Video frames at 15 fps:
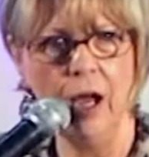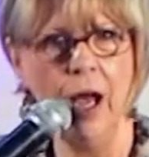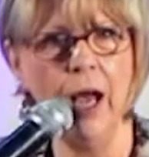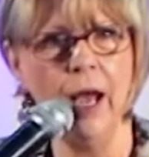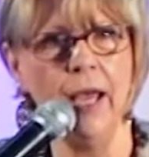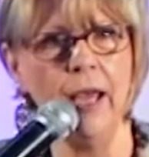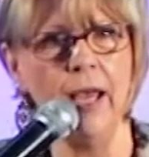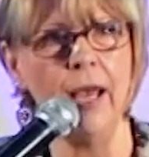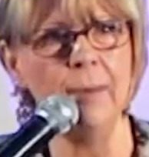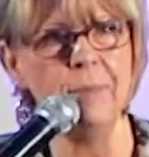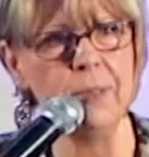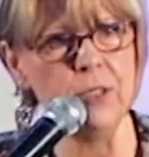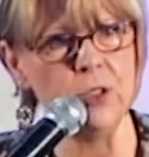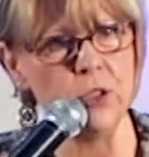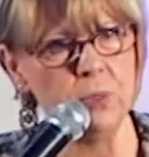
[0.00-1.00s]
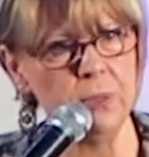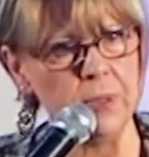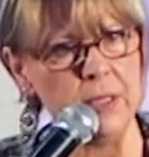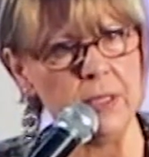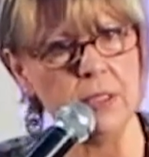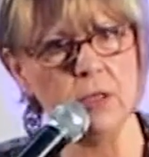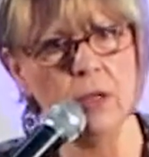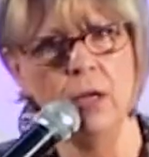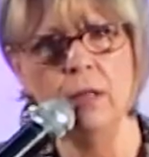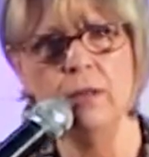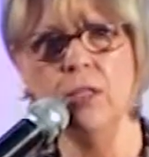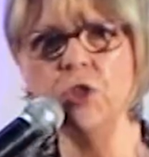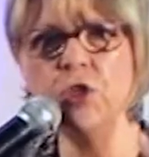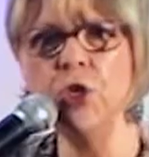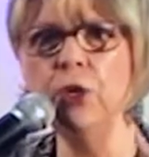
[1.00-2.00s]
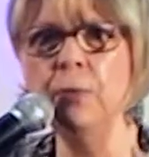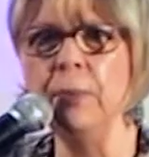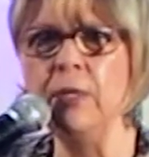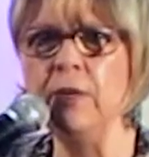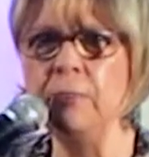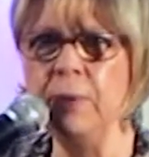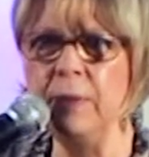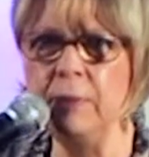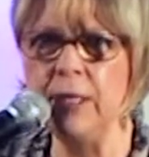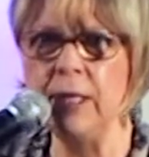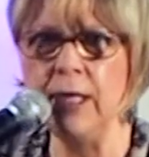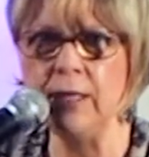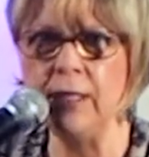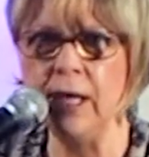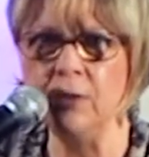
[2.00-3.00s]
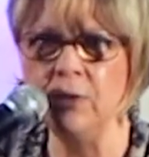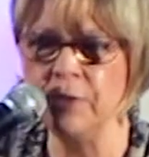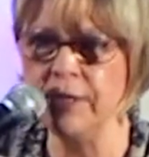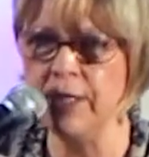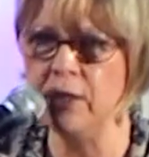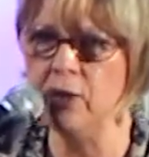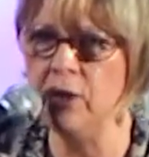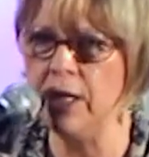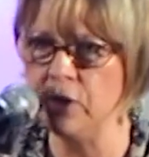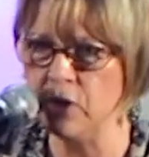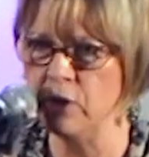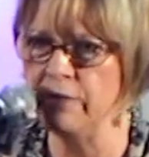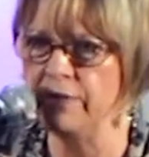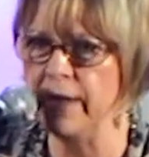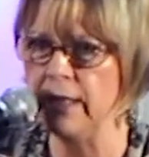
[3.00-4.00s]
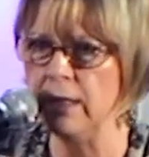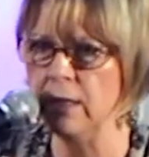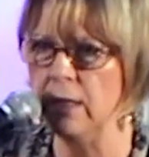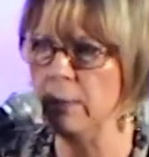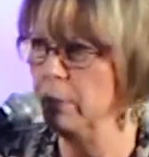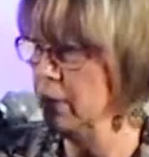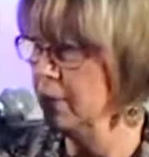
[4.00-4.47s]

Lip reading: I happen to be the chairman of Bibi Netanyahu's International Fan Club.